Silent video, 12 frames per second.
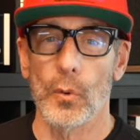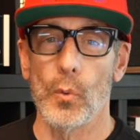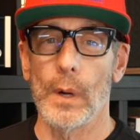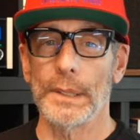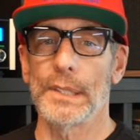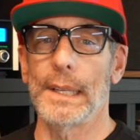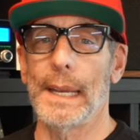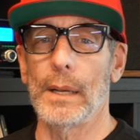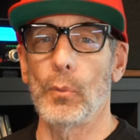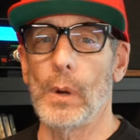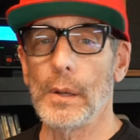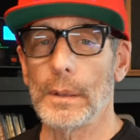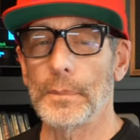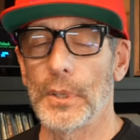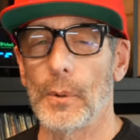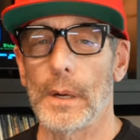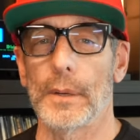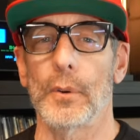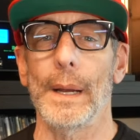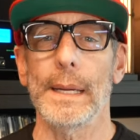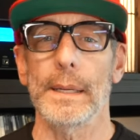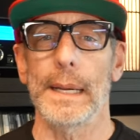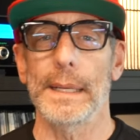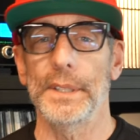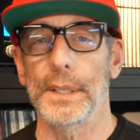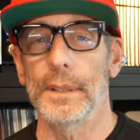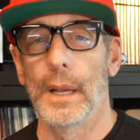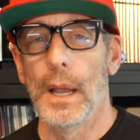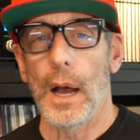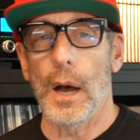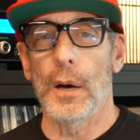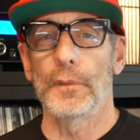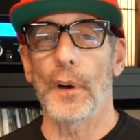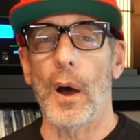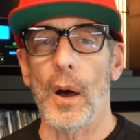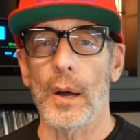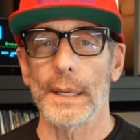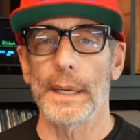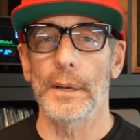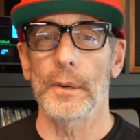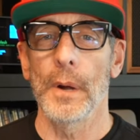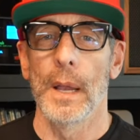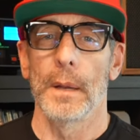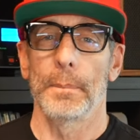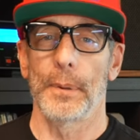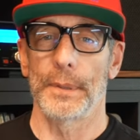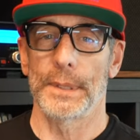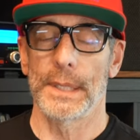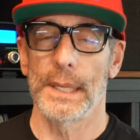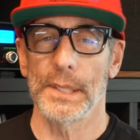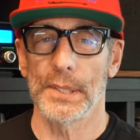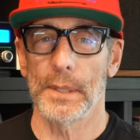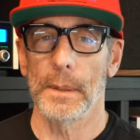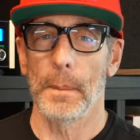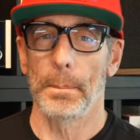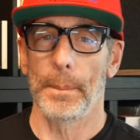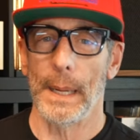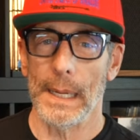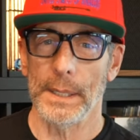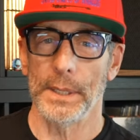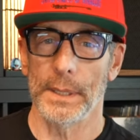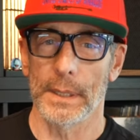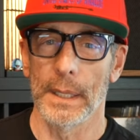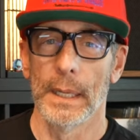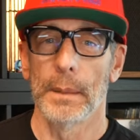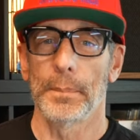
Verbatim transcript: Once again, welcome to our great nation of audio participation.